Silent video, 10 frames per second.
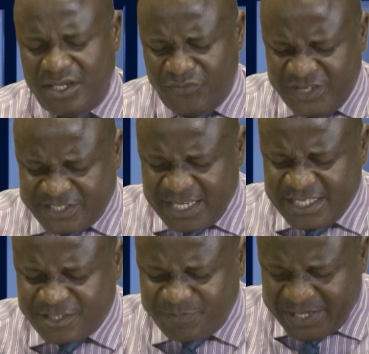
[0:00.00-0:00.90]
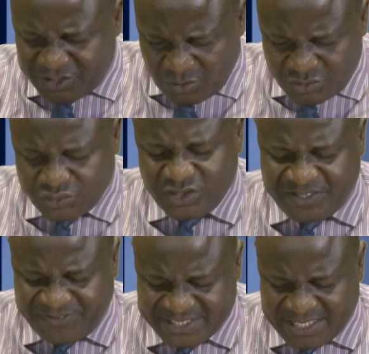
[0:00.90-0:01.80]
We say the spirit controls
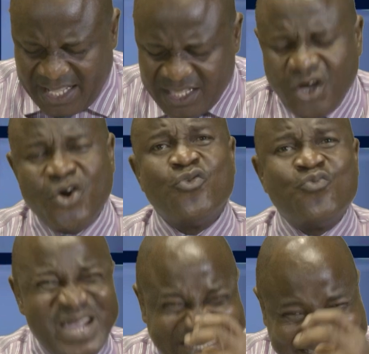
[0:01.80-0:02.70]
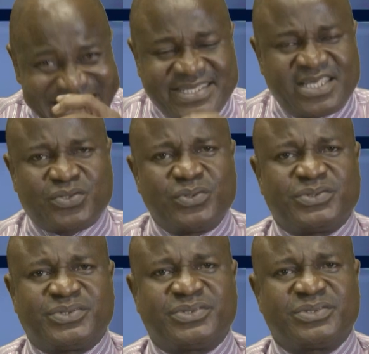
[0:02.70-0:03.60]
the physical. Which is the
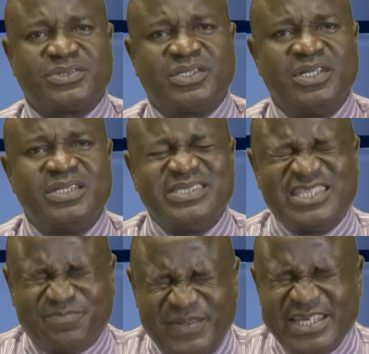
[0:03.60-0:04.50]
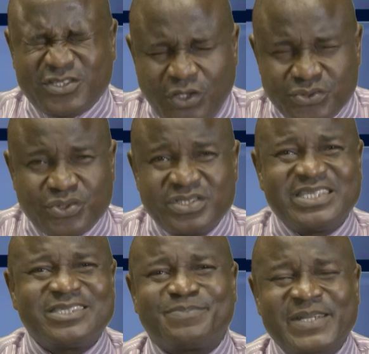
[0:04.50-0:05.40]
truth? The spirit controls
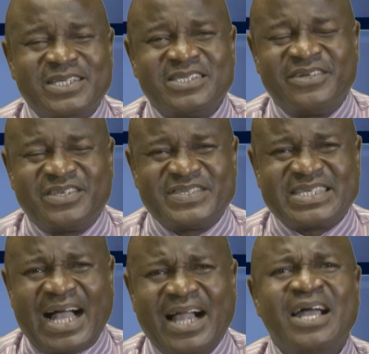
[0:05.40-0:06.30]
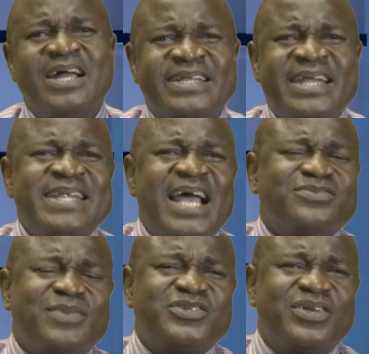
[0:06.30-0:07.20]
the physical. The
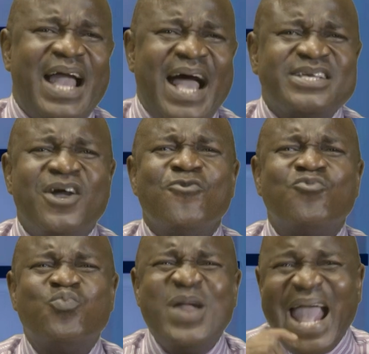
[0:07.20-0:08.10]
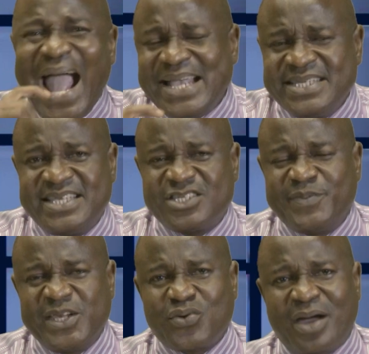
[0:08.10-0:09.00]
next question I ask, where is the
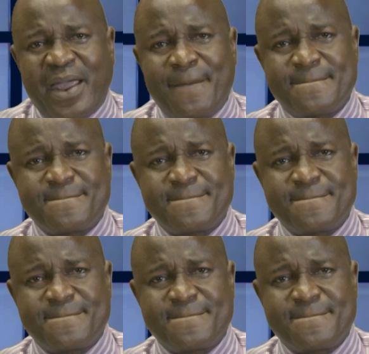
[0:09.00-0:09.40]
spiritual realm?